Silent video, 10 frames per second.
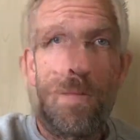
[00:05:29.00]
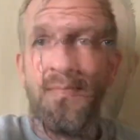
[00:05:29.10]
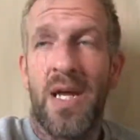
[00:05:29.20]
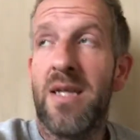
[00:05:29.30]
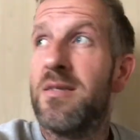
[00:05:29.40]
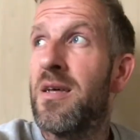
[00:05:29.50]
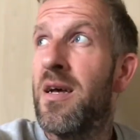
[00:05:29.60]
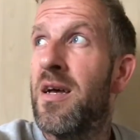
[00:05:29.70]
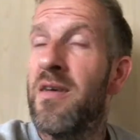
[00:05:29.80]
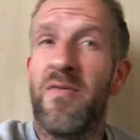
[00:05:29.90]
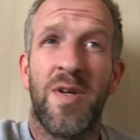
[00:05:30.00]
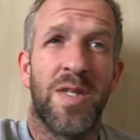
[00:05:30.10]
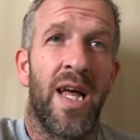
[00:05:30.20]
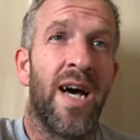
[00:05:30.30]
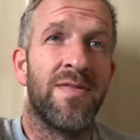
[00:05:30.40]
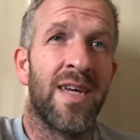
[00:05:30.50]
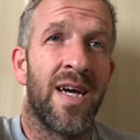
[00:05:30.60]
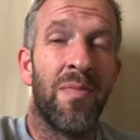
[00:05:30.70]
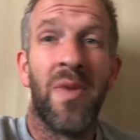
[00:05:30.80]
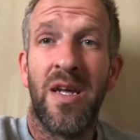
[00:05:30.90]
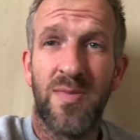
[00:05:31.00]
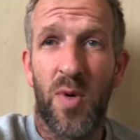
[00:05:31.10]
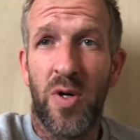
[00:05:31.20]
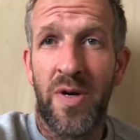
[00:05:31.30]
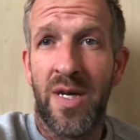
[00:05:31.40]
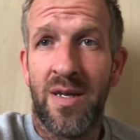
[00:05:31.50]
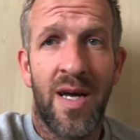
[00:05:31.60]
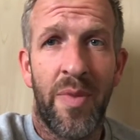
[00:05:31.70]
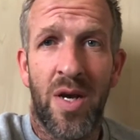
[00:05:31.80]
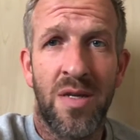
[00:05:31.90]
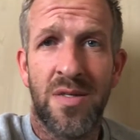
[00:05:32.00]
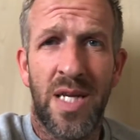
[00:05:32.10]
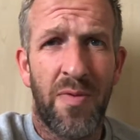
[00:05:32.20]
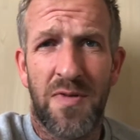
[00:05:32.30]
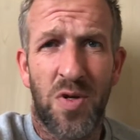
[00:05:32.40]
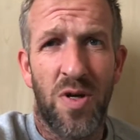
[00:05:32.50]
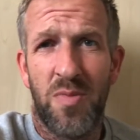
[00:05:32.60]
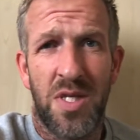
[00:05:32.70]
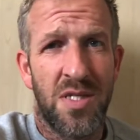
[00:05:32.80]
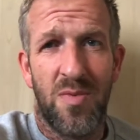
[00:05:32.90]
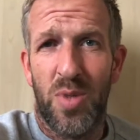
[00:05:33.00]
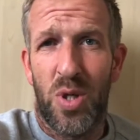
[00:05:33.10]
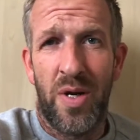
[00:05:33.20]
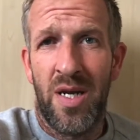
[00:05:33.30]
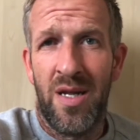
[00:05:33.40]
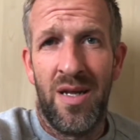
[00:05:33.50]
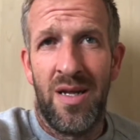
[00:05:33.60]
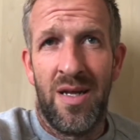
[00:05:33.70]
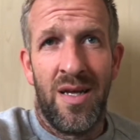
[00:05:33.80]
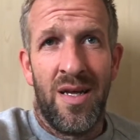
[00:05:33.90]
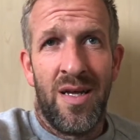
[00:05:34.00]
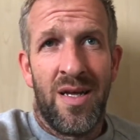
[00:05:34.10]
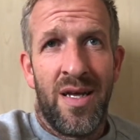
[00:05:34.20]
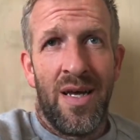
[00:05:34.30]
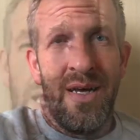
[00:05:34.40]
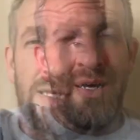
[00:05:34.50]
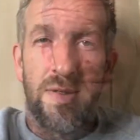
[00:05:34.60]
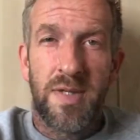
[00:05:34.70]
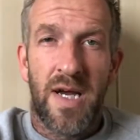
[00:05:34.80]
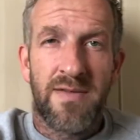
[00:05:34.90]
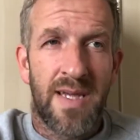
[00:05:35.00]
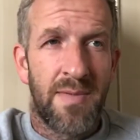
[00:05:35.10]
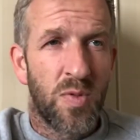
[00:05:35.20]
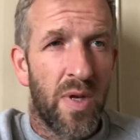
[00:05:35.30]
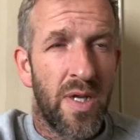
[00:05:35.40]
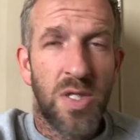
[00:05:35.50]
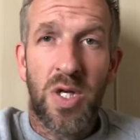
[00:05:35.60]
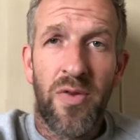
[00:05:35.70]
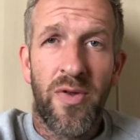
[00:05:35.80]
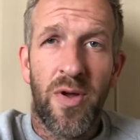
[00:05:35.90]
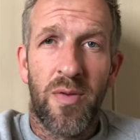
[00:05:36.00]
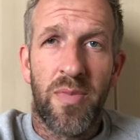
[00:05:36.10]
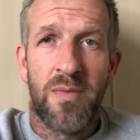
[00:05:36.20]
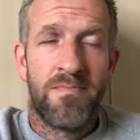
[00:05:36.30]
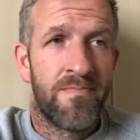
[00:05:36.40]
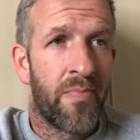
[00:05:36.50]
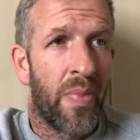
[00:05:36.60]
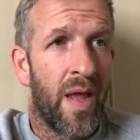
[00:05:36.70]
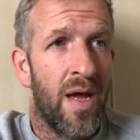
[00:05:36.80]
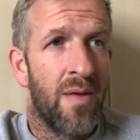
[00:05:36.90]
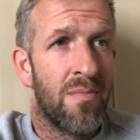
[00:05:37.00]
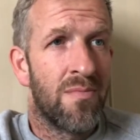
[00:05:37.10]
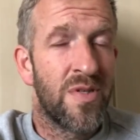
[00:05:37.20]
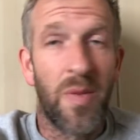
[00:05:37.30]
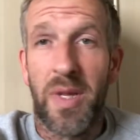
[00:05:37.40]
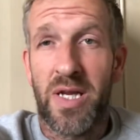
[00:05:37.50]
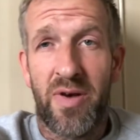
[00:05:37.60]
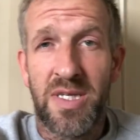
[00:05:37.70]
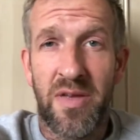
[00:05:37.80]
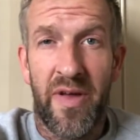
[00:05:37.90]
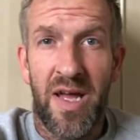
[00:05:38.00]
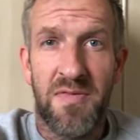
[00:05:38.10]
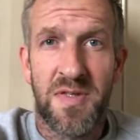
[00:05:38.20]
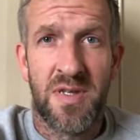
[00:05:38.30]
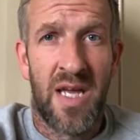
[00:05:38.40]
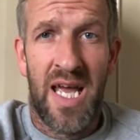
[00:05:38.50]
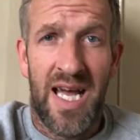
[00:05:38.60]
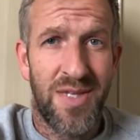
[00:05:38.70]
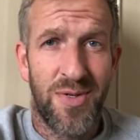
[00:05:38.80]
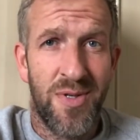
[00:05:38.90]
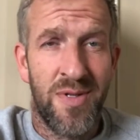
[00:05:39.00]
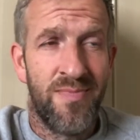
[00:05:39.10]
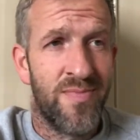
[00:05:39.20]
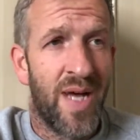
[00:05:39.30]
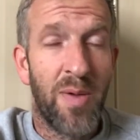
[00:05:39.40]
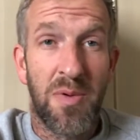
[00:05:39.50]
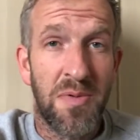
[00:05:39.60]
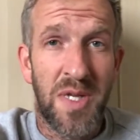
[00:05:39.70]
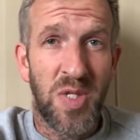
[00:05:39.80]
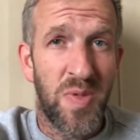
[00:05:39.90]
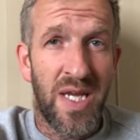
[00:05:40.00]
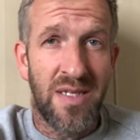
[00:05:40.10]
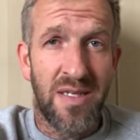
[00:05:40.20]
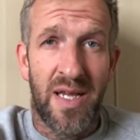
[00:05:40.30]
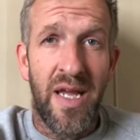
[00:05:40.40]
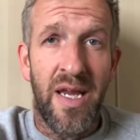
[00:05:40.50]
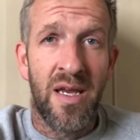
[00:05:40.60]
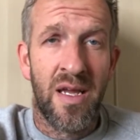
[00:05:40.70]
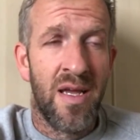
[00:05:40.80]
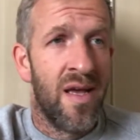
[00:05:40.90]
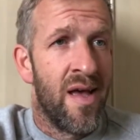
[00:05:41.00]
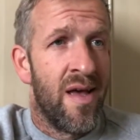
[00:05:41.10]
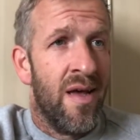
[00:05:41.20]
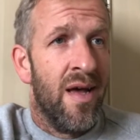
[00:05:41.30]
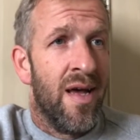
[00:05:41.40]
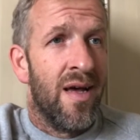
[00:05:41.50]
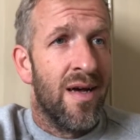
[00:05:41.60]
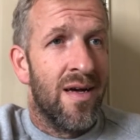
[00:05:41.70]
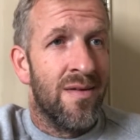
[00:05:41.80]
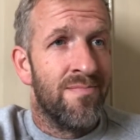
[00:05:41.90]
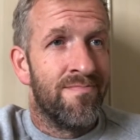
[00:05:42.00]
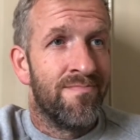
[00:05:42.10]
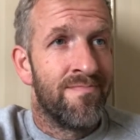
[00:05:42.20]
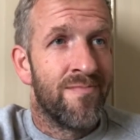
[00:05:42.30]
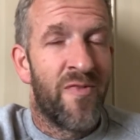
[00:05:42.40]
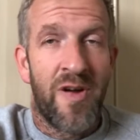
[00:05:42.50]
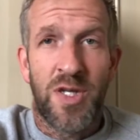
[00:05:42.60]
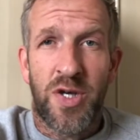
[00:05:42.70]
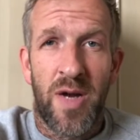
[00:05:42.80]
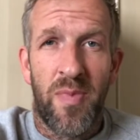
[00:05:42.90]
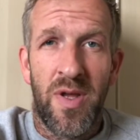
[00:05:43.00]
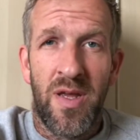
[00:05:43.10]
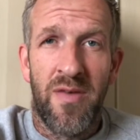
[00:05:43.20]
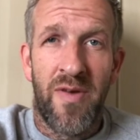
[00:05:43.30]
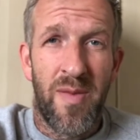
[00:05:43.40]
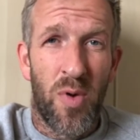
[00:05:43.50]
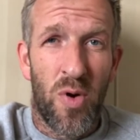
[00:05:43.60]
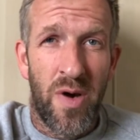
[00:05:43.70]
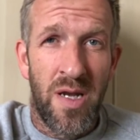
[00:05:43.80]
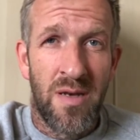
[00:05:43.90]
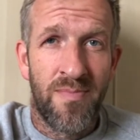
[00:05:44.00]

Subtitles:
It's virtually half time. It's boring, I'll be honest. Yeah, we've scored, but it's still boring. Okay, so it's half time. It's 1-0 Scunthorpe. It's not been the greatest of halves at all. Anyone who tells me it is lying. Very scrappy, very boring.